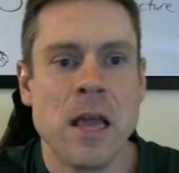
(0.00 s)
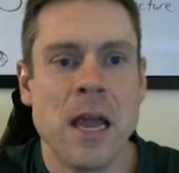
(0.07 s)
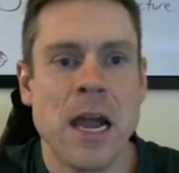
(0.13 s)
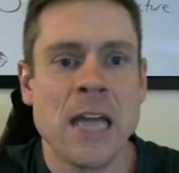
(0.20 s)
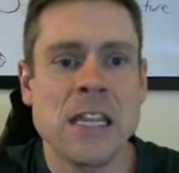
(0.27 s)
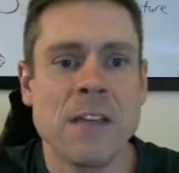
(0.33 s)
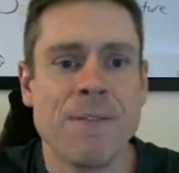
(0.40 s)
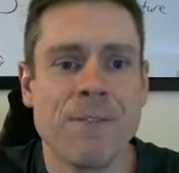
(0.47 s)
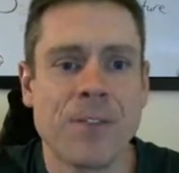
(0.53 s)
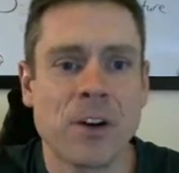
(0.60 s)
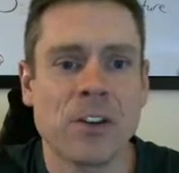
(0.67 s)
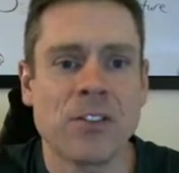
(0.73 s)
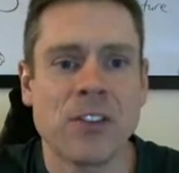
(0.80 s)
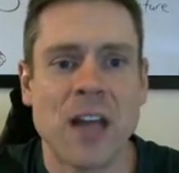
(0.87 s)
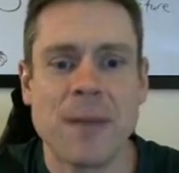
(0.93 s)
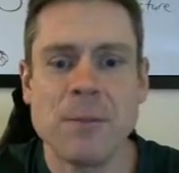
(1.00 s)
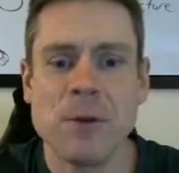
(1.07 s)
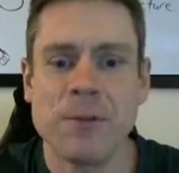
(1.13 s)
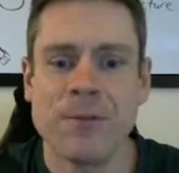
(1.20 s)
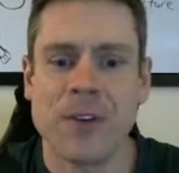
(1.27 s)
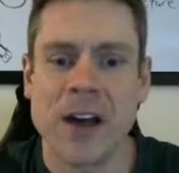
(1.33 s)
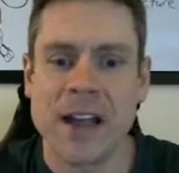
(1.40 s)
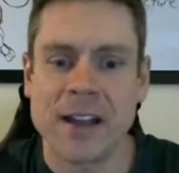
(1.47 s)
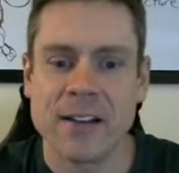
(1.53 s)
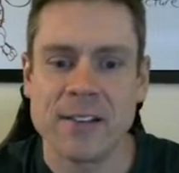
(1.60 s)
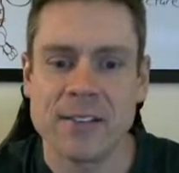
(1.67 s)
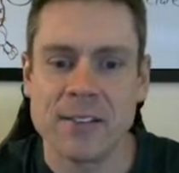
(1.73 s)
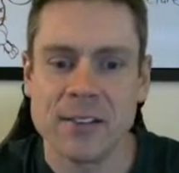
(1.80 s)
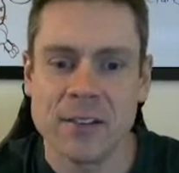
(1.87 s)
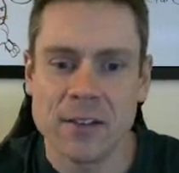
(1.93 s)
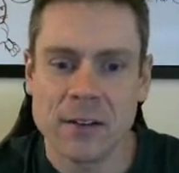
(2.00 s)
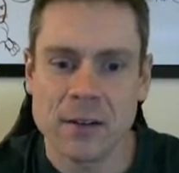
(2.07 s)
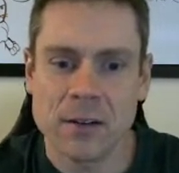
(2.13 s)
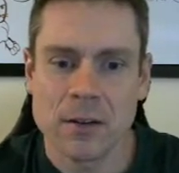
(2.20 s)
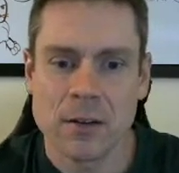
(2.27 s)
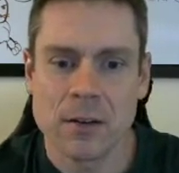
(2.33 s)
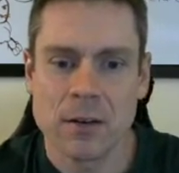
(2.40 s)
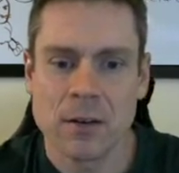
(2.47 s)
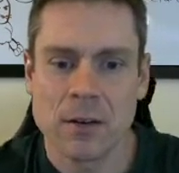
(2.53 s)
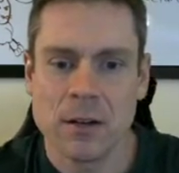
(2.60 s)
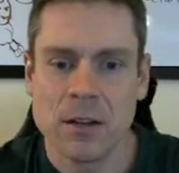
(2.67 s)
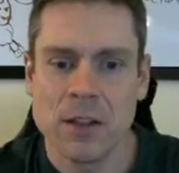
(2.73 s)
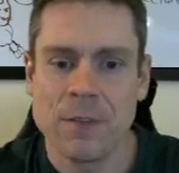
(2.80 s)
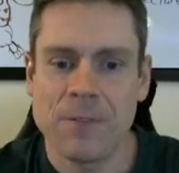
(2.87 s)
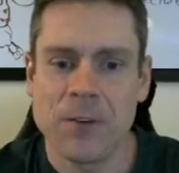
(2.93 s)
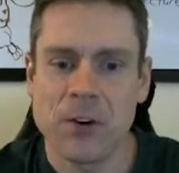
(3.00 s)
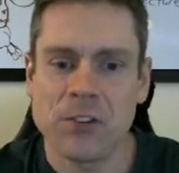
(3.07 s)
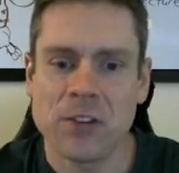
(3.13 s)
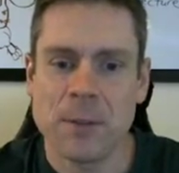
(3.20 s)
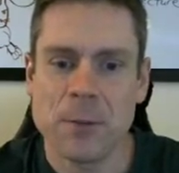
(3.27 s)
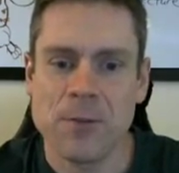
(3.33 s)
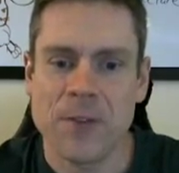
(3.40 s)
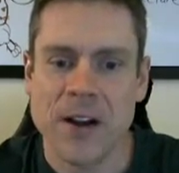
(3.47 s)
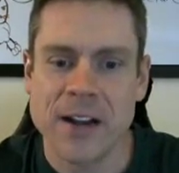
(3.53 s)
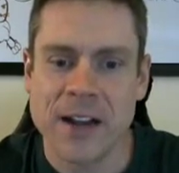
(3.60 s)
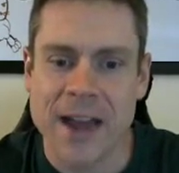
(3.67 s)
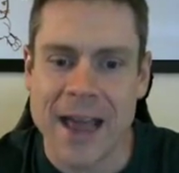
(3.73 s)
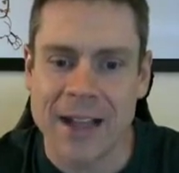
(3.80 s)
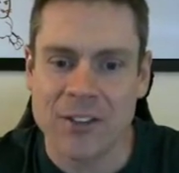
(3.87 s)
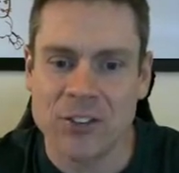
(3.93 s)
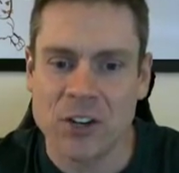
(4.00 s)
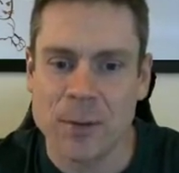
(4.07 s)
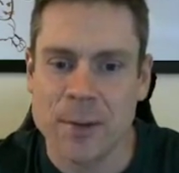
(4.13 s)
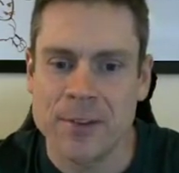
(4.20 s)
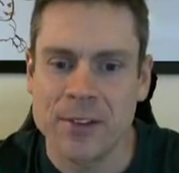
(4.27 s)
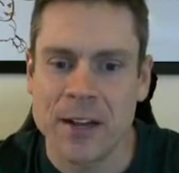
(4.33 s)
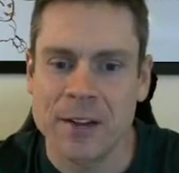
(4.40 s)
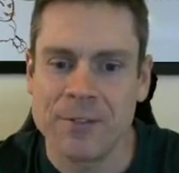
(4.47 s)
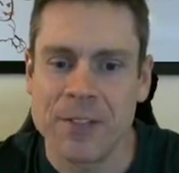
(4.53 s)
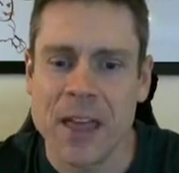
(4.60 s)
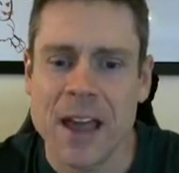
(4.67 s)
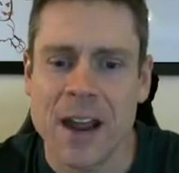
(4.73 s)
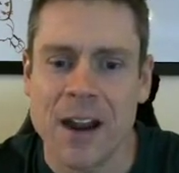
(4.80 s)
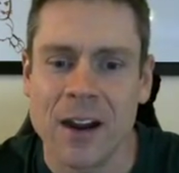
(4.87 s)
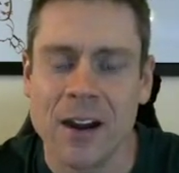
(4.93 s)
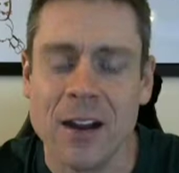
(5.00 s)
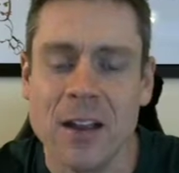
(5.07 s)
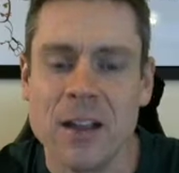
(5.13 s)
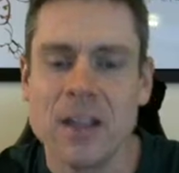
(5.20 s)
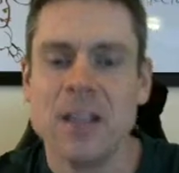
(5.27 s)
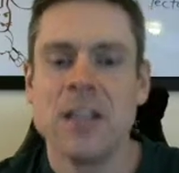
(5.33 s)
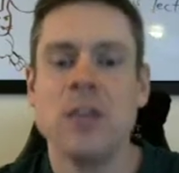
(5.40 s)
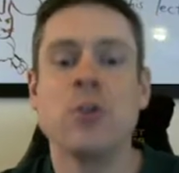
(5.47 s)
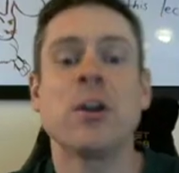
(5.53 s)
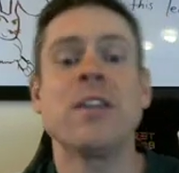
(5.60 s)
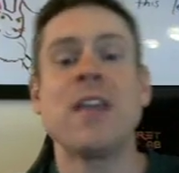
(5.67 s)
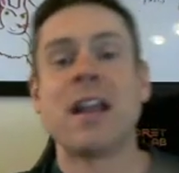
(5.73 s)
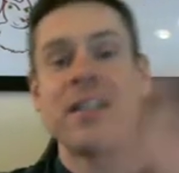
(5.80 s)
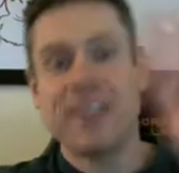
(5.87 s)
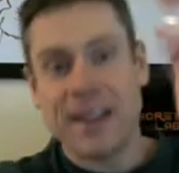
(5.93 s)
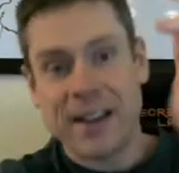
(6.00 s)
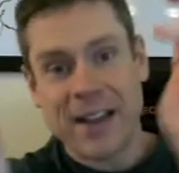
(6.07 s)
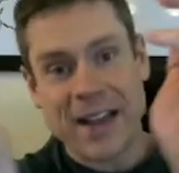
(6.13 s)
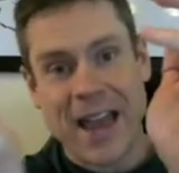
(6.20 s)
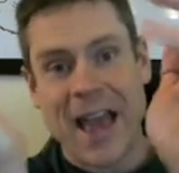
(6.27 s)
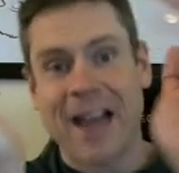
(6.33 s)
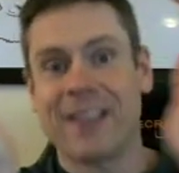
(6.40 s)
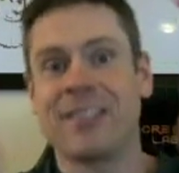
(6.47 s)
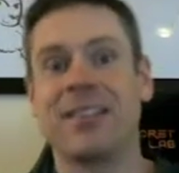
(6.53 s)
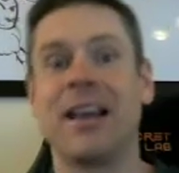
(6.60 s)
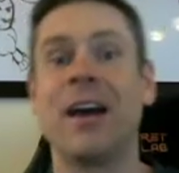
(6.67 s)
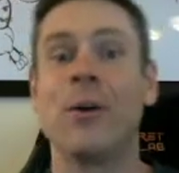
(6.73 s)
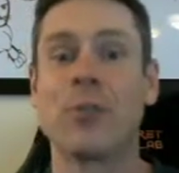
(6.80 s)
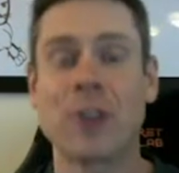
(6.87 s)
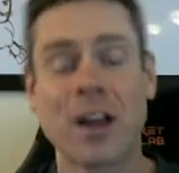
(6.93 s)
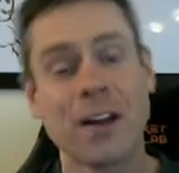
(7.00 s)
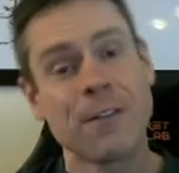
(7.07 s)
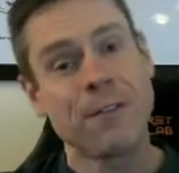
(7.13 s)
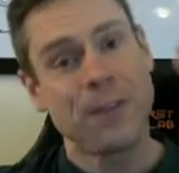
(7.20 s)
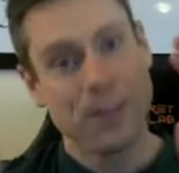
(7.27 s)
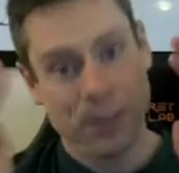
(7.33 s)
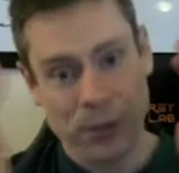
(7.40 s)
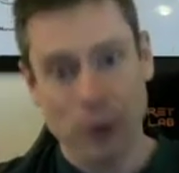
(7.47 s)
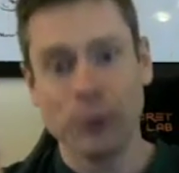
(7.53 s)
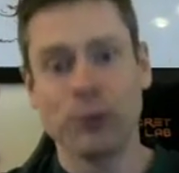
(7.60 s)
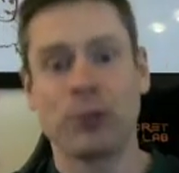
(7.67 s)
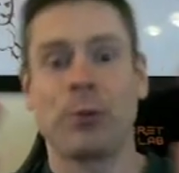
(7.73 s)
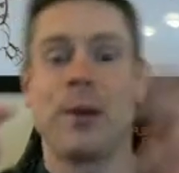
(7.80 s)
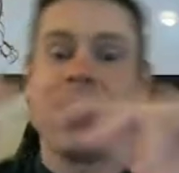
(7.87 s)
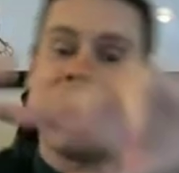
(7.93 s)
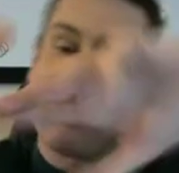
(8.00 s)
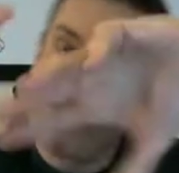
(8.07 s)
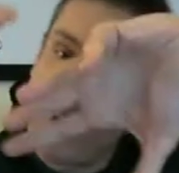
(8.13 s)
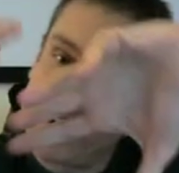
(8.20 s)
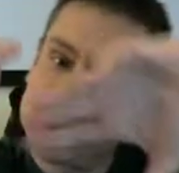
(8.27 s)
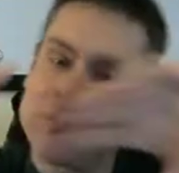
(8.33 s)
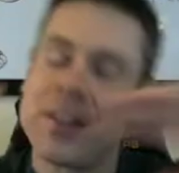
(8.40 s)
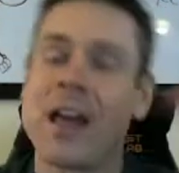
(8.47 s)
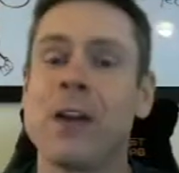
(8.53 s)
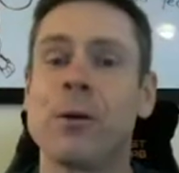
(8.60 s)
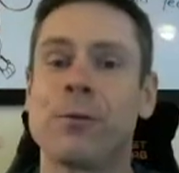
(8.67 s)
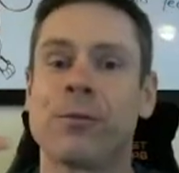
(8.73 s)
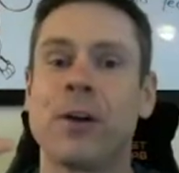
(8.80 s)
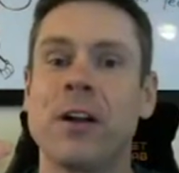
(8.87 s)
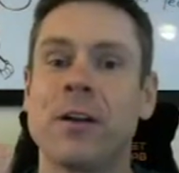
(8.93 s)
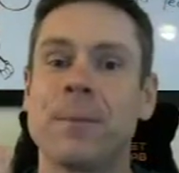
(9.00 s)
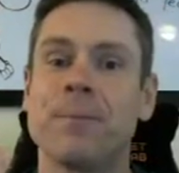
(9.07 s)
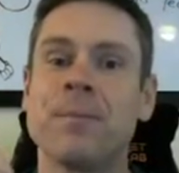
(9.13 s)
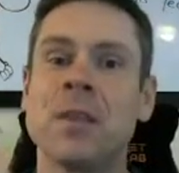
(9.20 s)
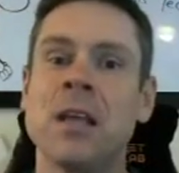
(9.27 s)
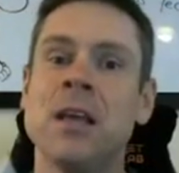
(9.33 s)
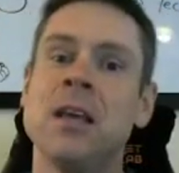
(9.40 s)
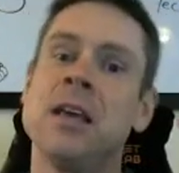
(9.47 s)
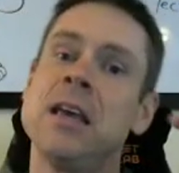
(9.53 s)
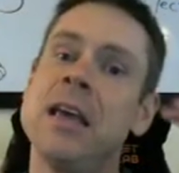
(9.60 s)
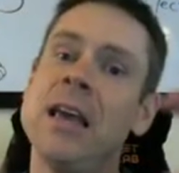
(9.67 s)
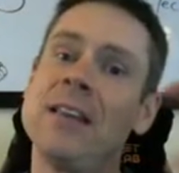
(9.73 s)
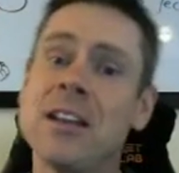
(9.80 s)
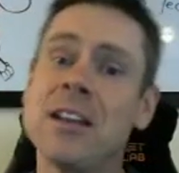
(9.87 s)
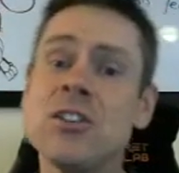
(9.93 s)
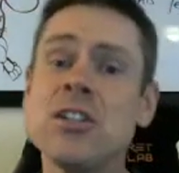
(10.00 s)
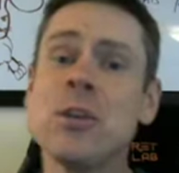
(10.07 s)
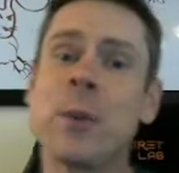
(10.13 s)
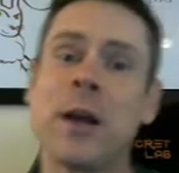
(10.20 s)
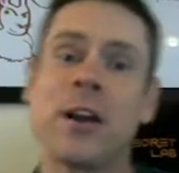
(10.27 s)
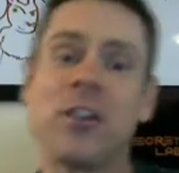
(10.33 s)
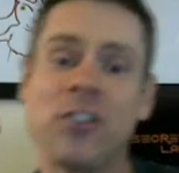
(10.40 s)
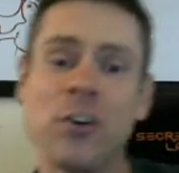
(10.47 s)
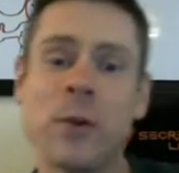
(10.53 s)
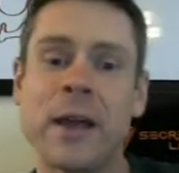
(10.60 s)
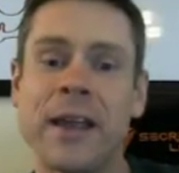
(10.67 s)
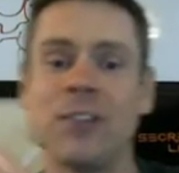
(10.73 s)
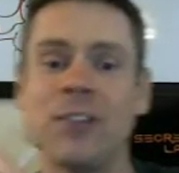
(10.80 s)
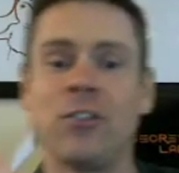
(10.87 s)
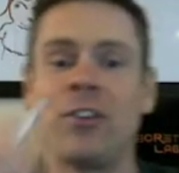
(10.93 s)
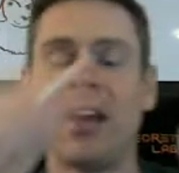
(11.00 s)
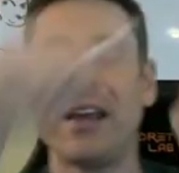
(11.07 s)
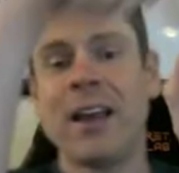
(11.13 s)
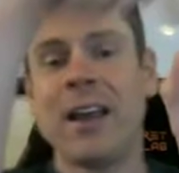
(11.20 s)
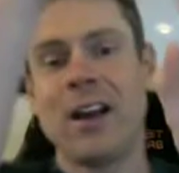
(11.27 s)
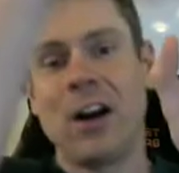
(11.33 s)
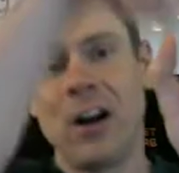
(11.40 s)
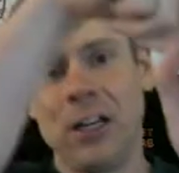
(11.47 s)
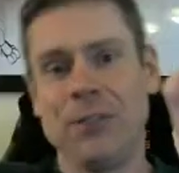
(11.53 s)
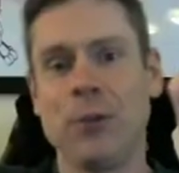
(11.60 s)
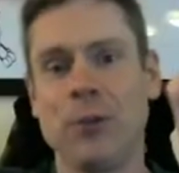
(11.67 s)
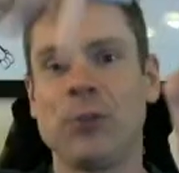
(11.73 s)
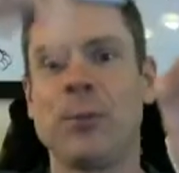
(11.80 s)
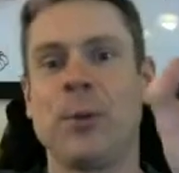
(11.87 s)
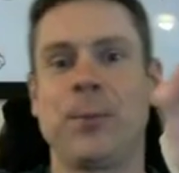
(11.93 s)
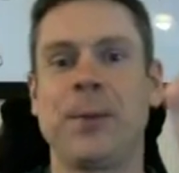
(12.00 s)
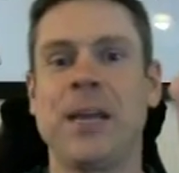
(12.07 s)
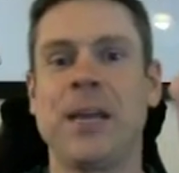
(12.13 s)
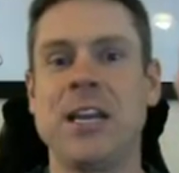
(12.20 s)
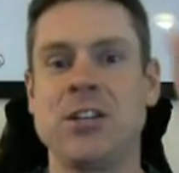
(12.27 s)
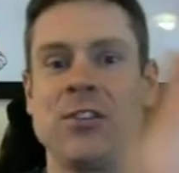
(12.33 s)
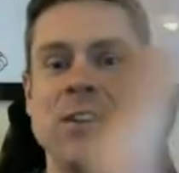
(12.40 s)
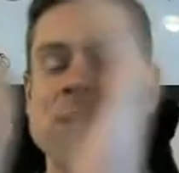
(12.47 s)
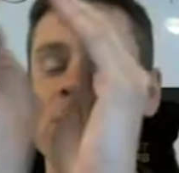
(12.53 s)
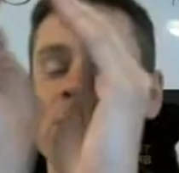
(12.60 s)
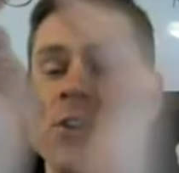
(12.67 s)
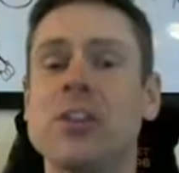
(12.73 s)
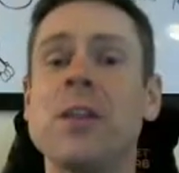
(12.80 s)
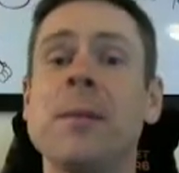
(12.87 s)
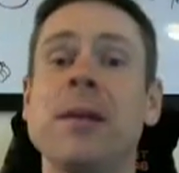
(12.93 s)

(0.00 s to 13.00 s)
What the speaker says: And the first time you find an x term inside of there, you can then take an x out of those three and factor that out front. Essentially what you're doing is you're taking all of those multiplications and you turn